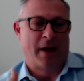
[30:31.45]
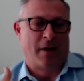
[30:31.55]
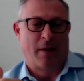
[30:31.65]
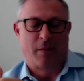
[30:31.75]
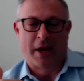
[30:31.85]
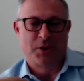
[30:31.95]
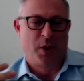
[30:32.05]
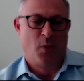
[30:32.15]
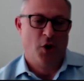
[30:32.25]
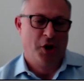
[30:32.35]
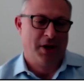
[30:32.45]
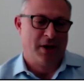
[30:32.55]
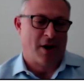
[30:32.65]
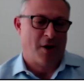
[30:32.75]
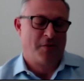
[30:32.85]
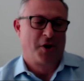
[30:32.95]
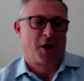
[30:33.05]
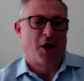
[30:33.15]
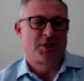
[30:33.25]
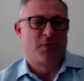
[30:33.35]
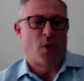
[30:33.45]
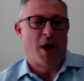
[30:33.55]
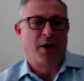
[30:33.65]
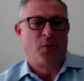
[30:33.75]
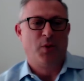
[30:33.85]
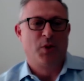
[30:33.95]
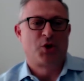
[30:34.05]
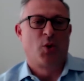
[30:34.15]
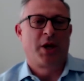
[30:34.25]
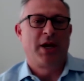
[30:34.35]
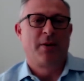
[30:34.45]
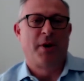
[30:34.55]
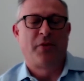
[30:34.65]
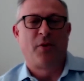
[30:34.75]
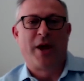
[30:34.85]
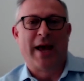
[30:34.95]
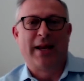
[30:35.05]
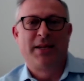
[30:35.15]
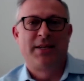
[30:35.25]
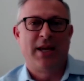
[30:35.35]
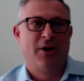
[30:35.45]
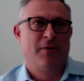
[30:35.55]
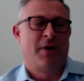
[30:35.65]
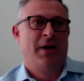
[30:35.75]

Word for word: and, uh, as we would and over a glass of wine, and we were talking about the reality of